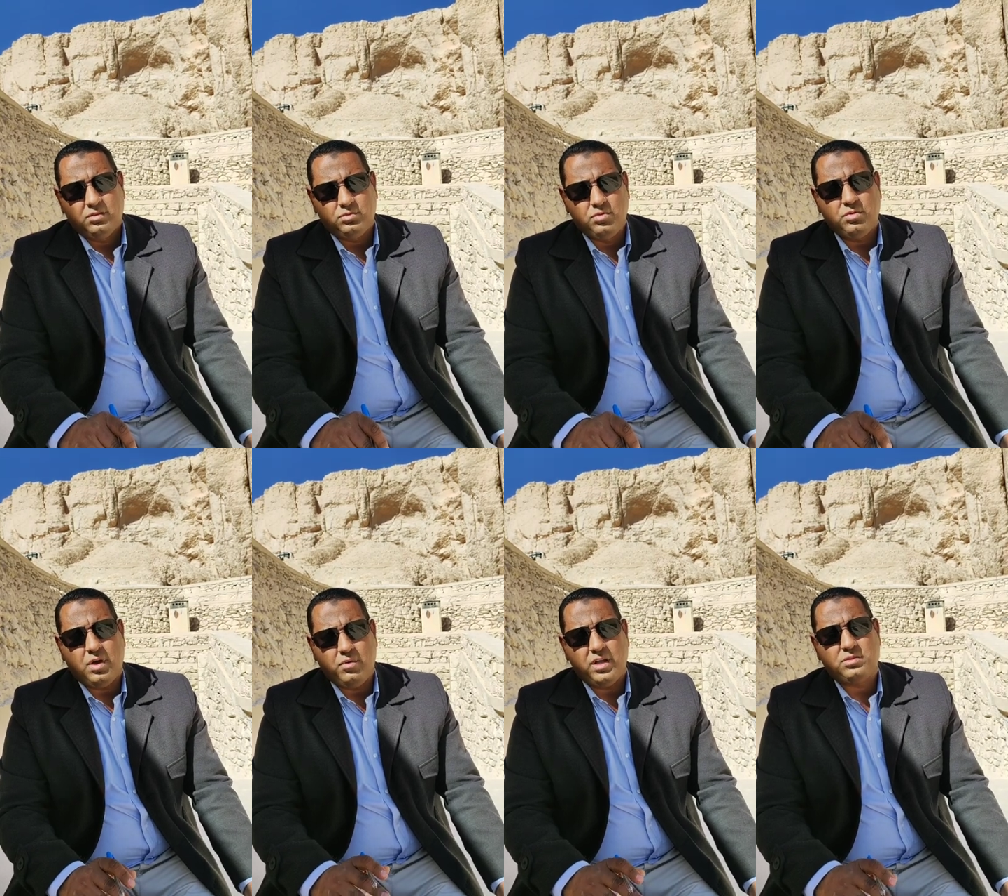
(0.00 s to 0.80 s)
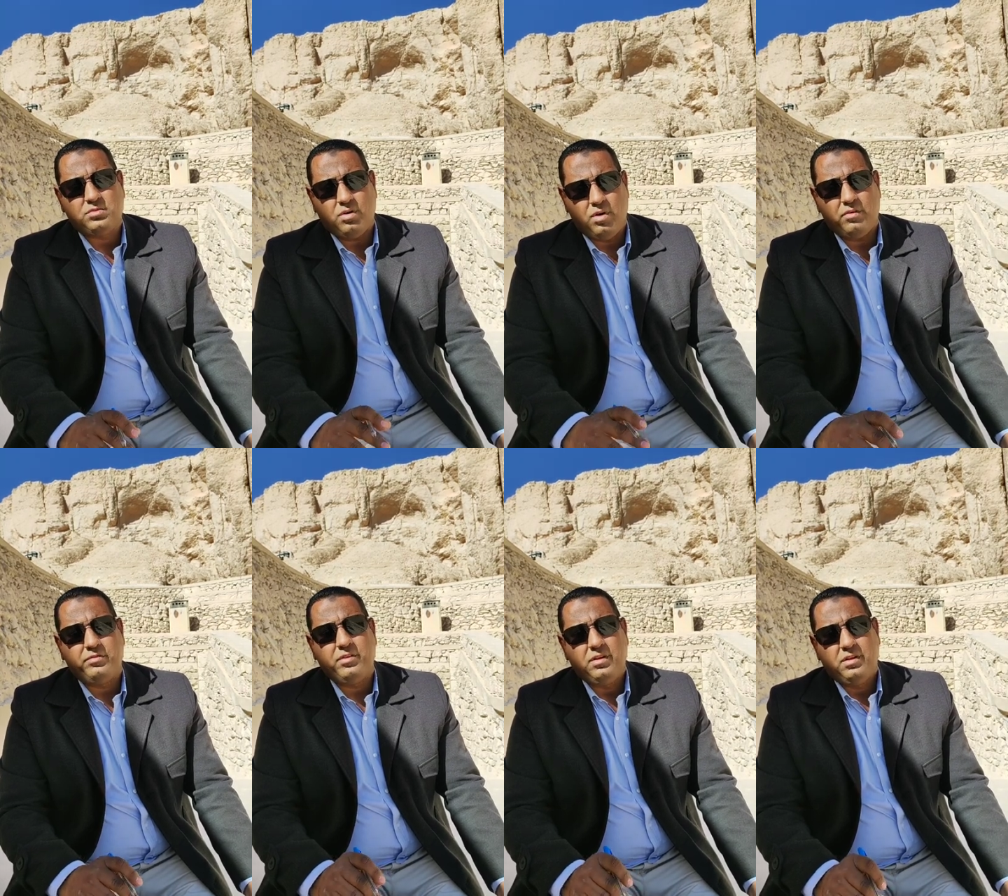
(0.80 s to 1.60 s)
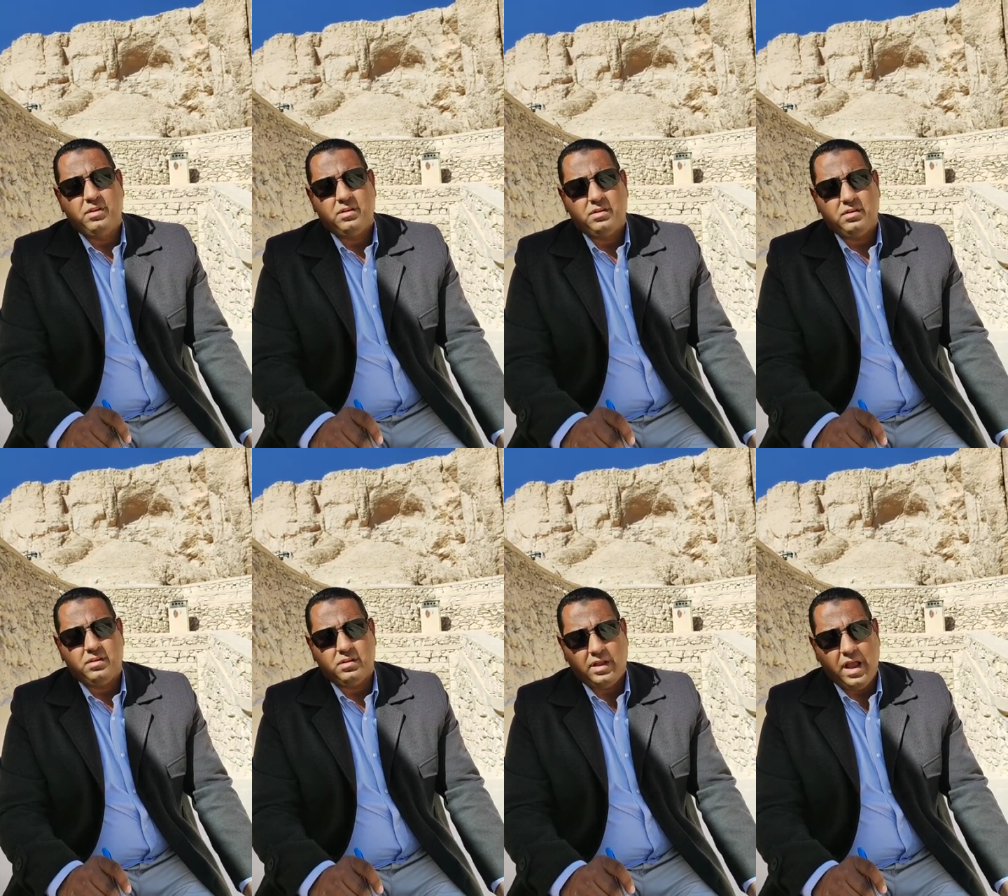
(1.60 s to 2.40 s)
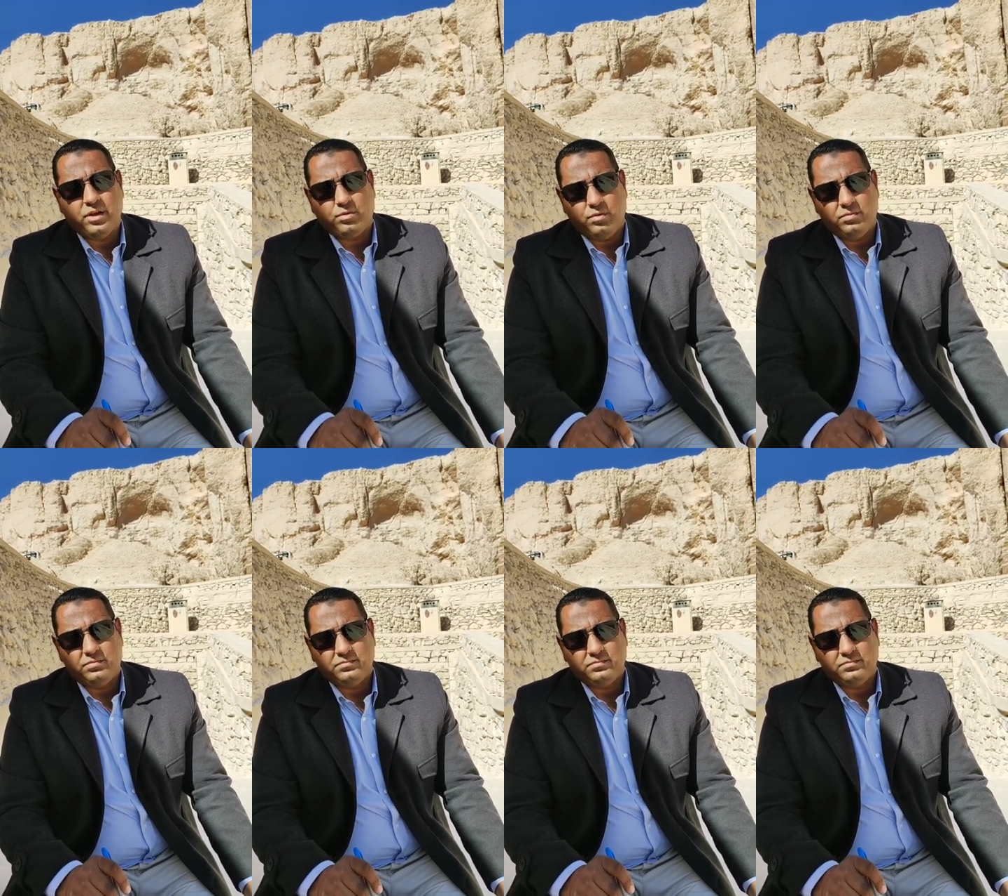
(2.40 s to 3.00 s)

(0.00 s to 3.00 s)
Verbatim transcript: to the west of Cairo.